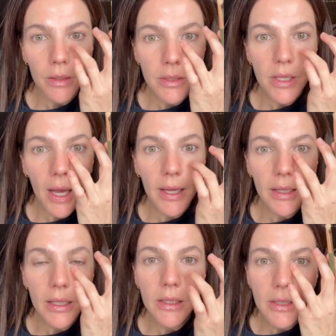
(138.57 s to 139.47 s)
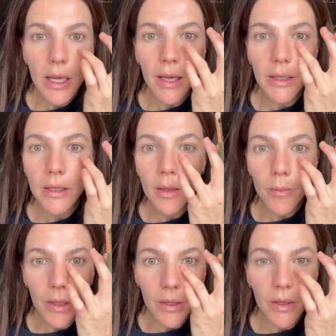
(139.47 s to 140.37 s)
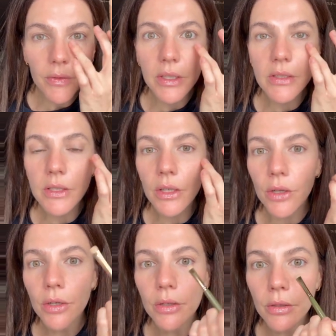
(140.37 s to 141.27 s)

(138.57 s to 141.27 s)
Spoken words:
tiny bit of concealer.